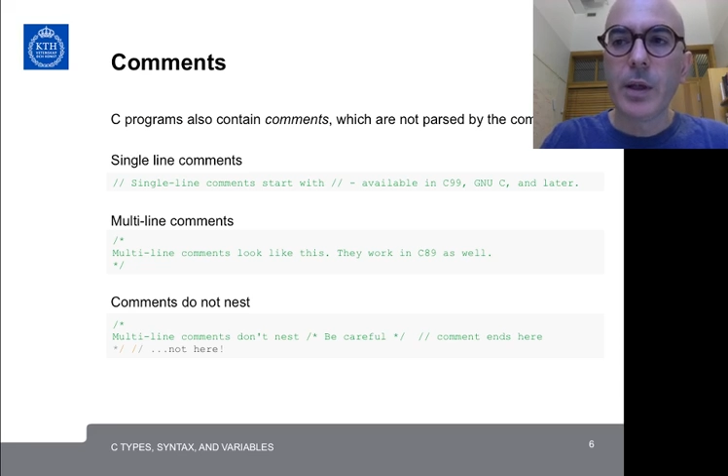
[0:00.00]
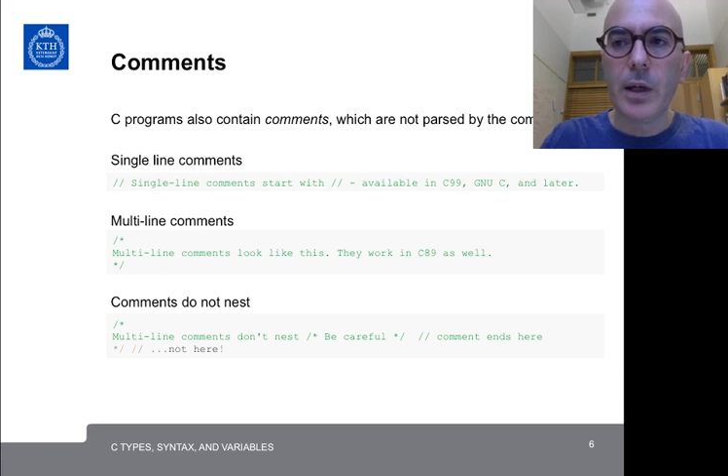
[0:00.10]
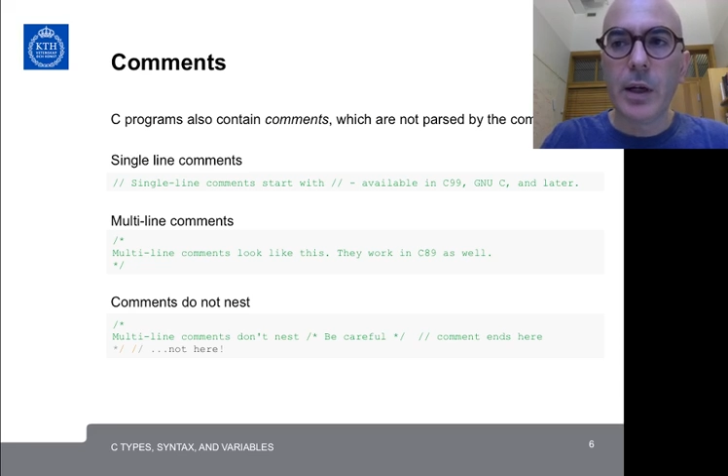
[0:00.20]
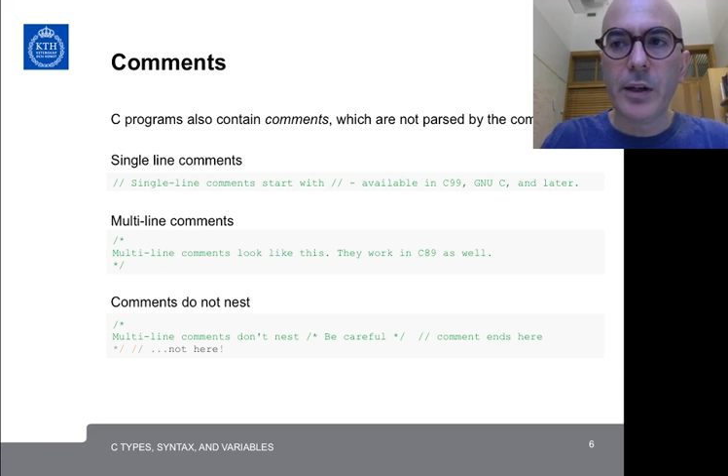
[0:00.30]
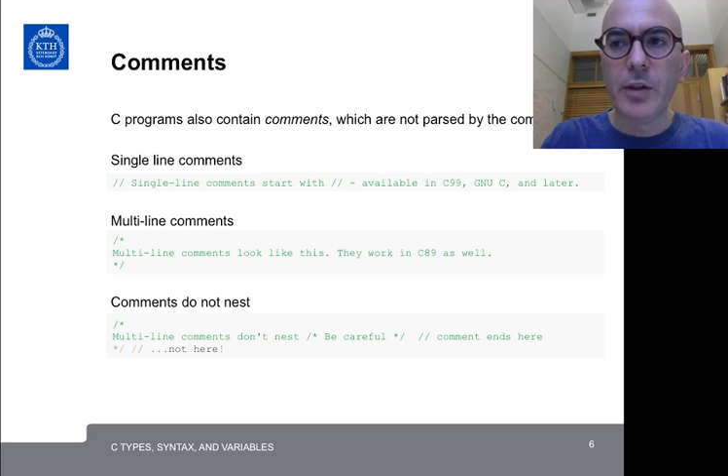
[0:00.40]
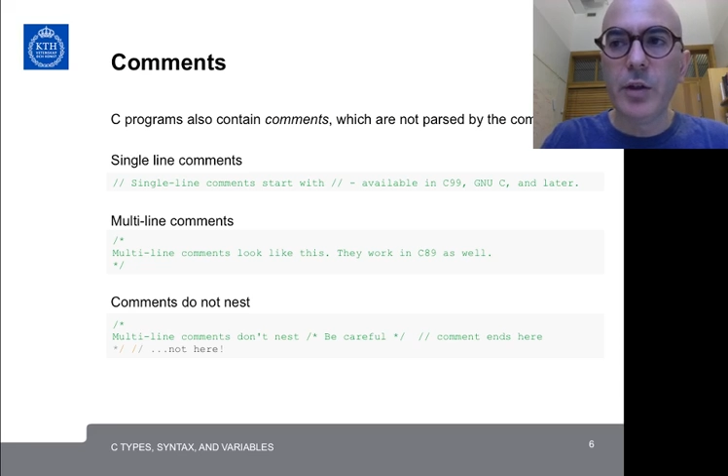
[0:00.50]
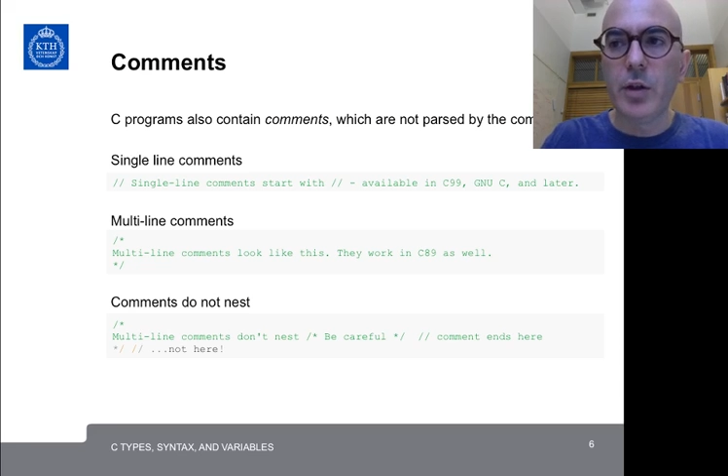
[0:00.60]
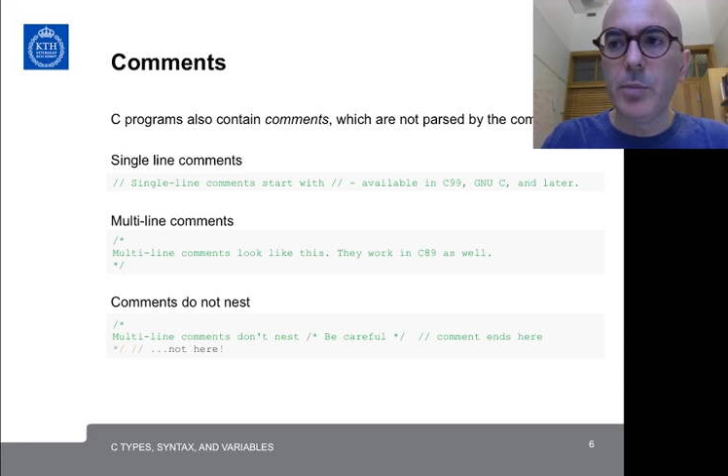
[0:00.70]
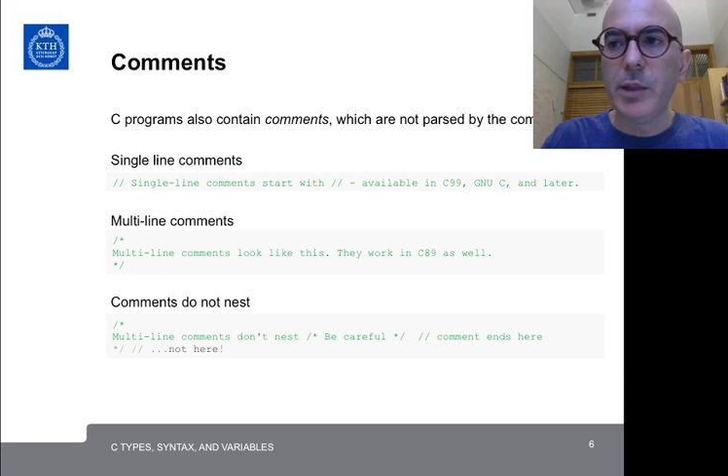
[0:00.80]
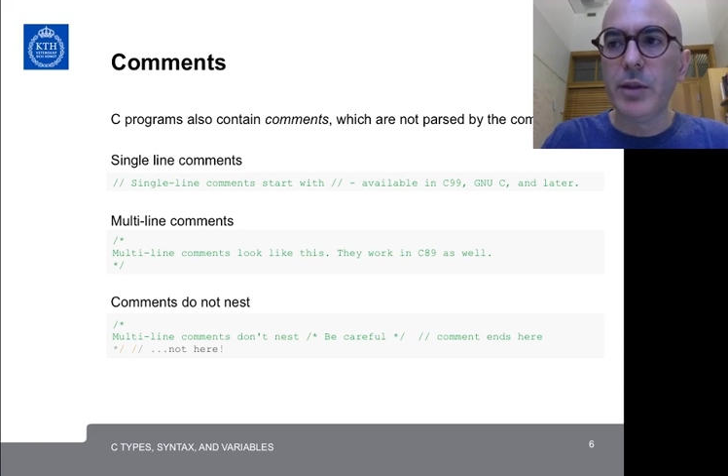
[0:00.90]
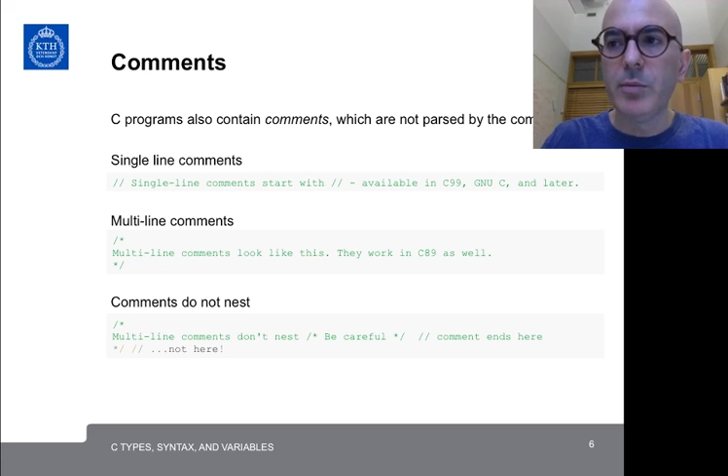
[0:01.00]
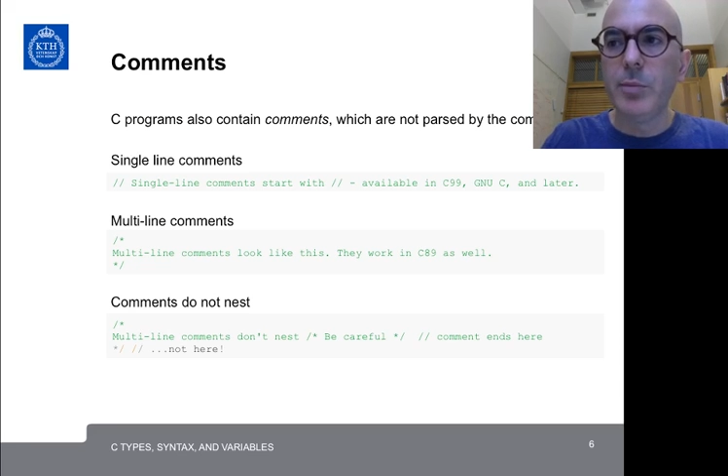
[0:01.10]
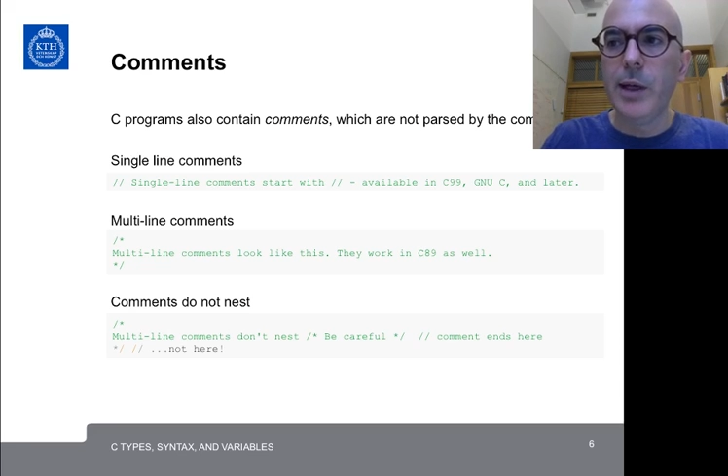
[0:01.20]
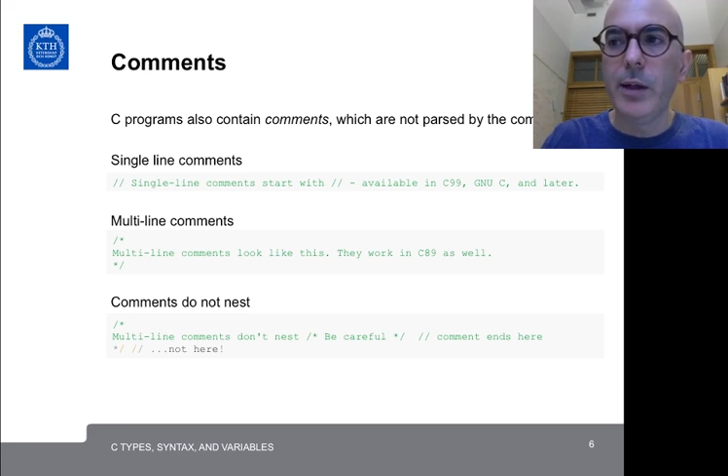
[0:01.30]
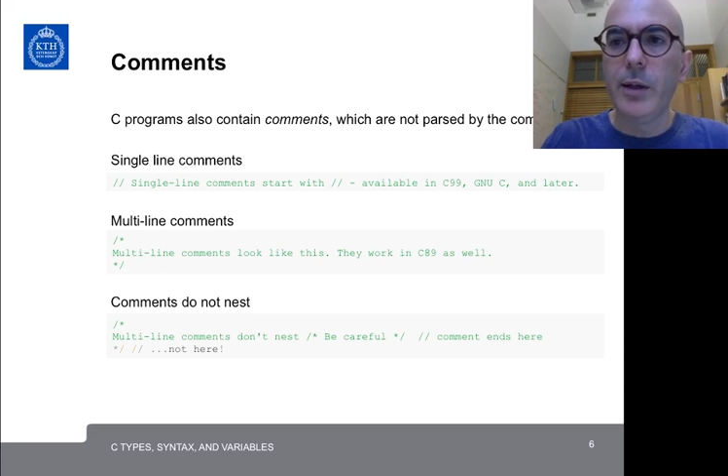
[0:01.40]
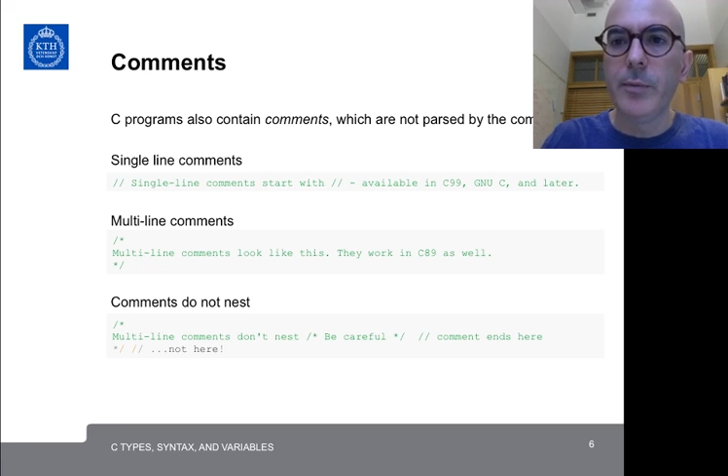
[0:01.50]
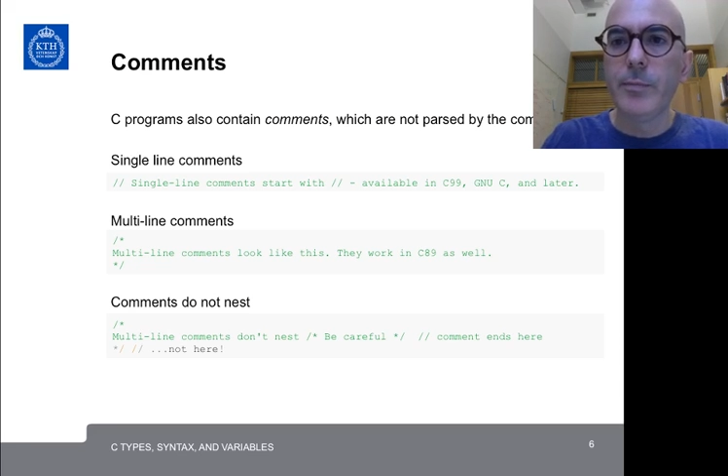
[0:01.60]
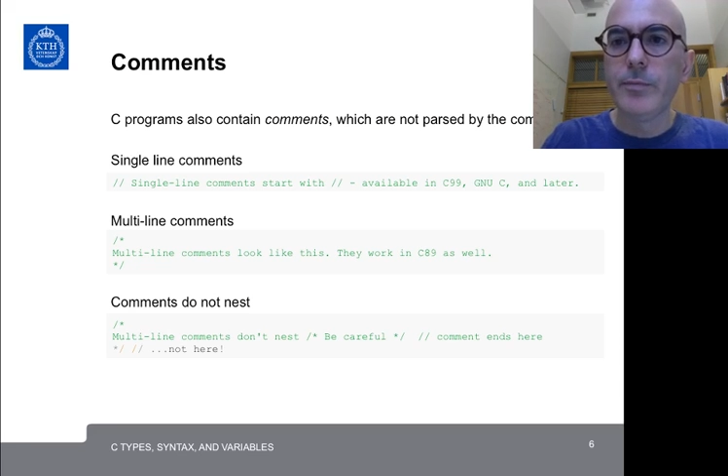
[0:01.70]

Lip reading: are ignored by the compiler.